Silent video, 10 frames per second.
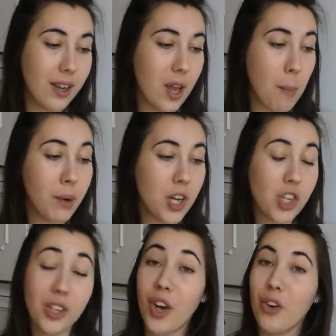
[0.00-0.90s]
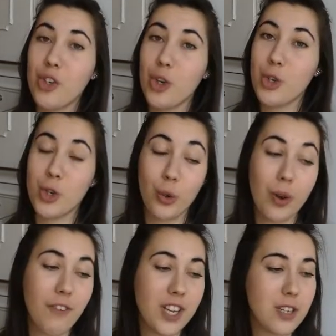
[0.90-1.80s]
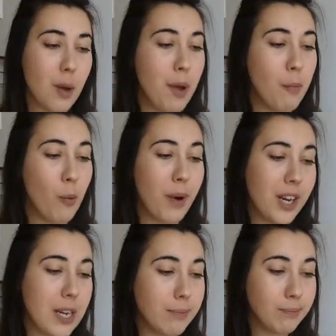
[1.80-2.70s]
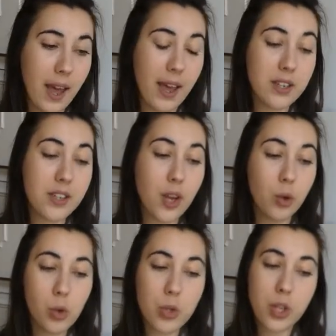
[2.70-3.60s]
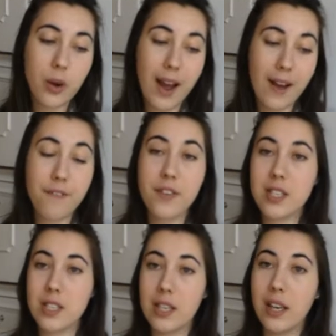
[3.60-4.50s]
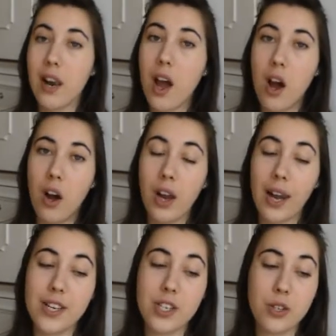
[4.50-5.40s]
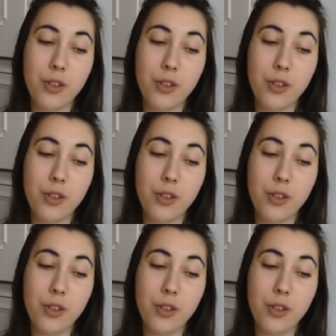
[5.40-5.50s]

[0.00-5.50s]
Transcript: It might encourage you to invest a bit more money. And they also have this little Our Latest